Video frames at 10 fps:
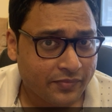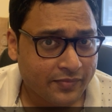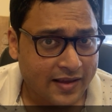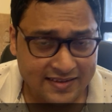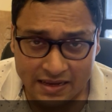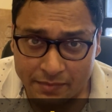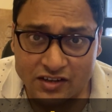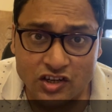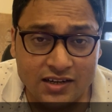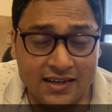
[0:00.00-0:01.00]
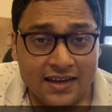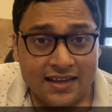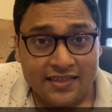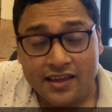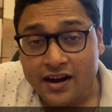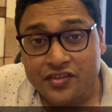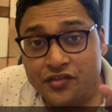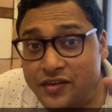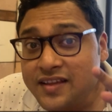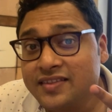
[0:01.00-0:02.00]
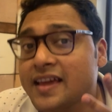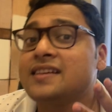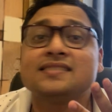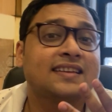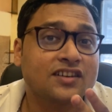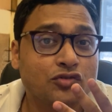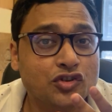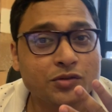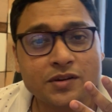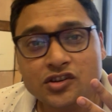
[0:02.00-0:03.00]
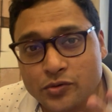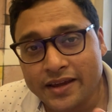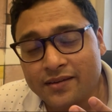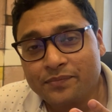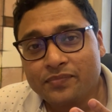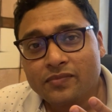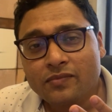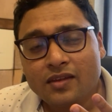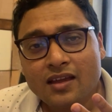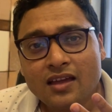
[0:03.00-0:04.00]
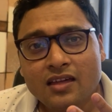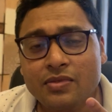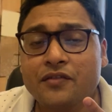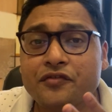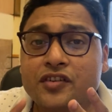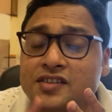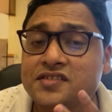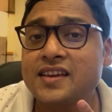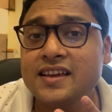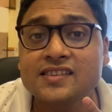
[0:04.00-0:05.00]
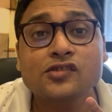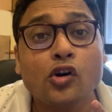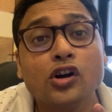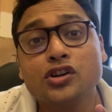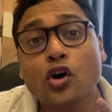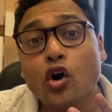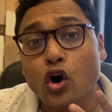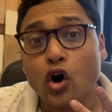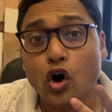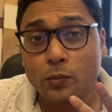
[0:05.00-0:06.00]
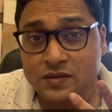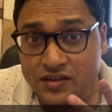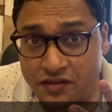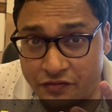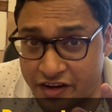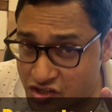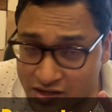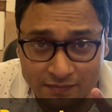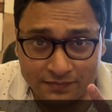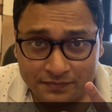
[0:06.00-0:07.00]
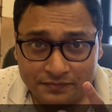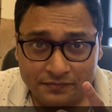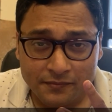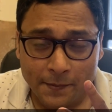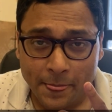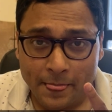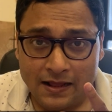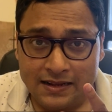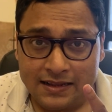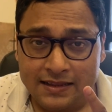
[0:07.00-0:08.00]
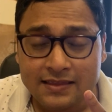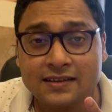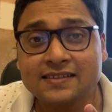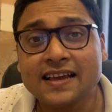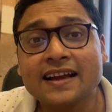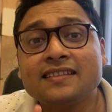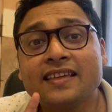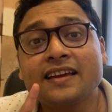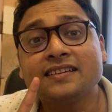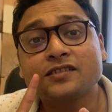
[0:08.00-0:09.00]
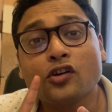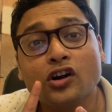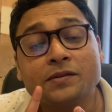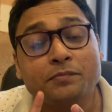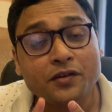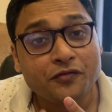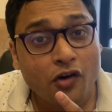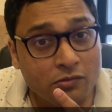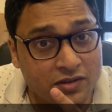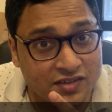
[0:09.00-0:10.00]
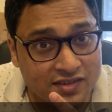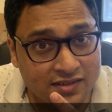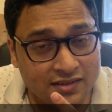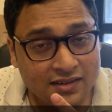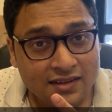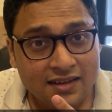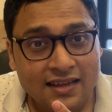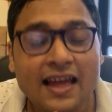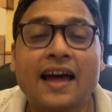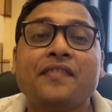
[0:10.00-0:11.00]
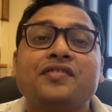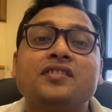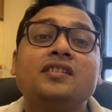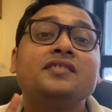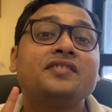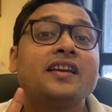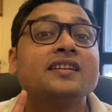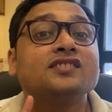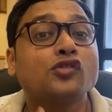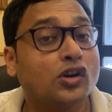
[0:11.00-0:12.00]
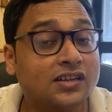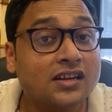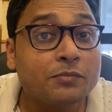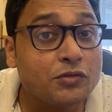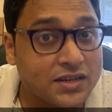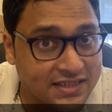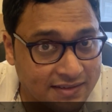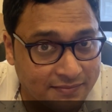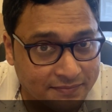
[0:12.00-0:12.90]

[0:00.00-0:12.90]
As I mentioned, there are three things that you should be doing. The first thing is called observation. The second thing is called performance. And third thing is called community.